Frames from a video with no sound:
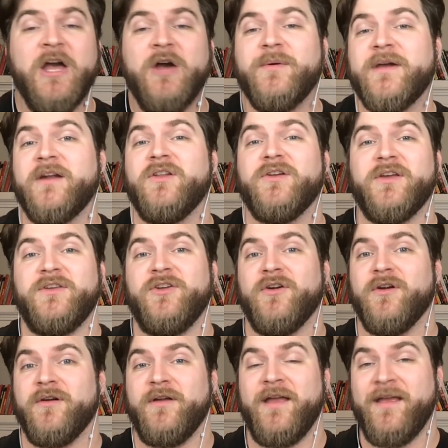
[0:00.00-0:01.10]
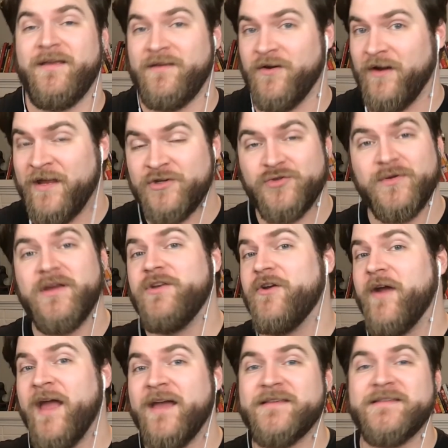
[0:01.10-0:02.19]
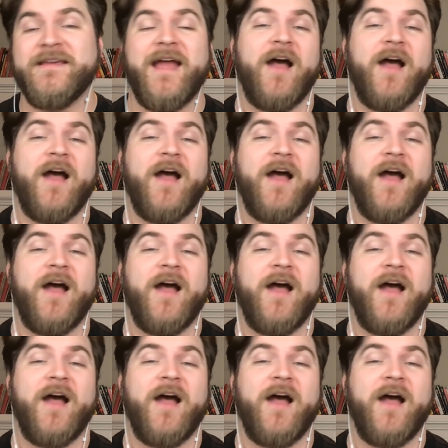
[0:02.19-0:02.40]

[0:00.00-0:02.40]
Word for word: We got to look at your your entry and your exit.